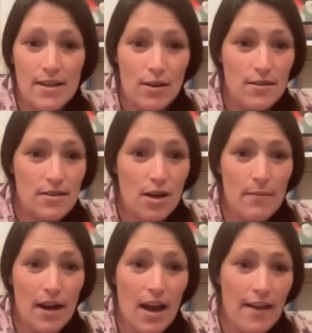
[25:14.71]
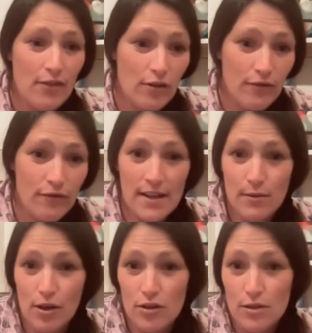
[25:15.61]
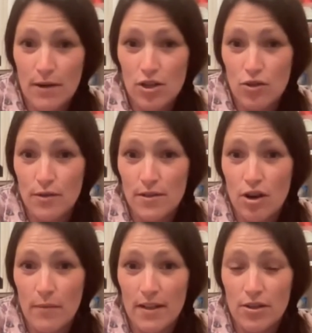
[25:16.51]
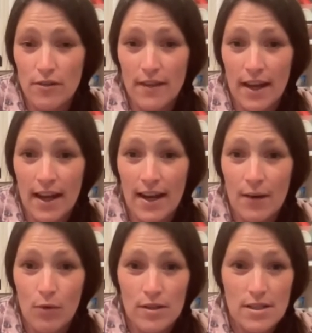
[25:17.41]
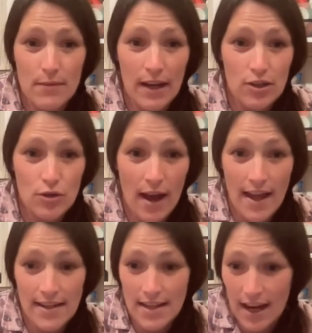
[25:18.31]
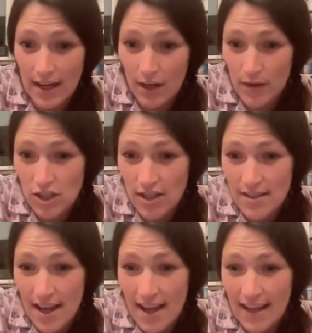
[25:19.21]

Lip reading: So I'll stop the live on Facebook. I'll just make sure no one's commented on there and wants me to answer any questions.